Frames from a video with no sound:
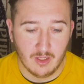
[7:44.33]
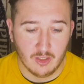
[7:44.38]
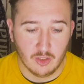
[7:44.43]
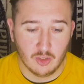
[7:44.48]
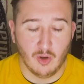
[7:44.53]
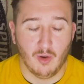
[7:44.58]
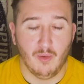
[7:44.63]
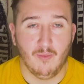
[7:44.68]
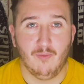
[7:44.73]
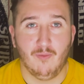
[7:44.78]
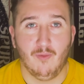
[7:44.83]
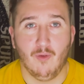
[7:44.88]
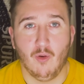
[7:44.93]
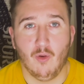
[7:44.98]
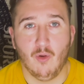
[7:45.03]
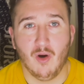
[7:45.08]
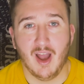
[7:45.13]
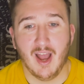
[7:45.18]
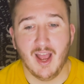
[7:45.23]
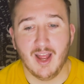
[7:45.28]
top
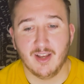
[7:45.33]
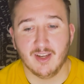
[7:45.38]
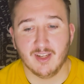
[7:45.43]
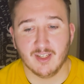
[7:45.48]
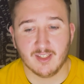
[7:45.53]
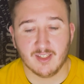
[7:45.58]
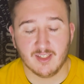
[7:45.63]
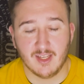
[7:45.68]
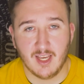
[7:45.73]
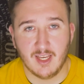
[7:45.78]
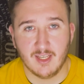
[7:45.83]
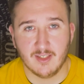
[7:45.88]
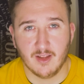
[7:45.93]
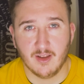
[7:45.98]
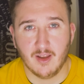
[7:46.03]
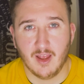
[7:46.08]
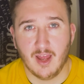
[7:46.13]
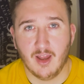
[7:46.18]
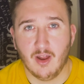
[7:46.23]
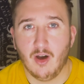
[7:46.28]
four and a
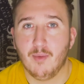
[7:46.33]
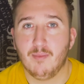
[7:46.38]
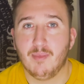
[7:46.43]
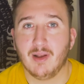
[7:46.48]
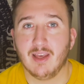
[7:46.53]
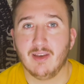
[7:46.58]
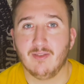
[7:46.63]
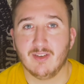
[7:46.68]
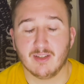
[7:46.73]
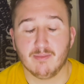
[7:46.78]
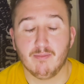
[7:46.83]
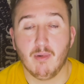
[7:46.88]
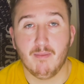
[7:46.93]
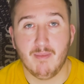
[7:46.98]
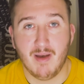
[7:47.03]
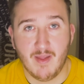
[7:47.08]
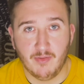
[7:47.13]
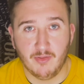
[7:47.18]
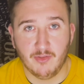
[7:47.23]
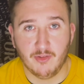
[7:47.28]
season, and I believe it's
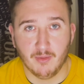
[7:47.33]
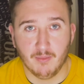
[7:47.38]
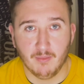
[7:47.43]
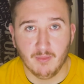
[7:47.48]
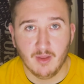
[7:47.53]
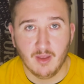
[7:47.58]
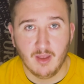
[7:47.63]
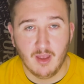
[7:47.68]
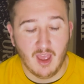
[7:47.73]
momentum.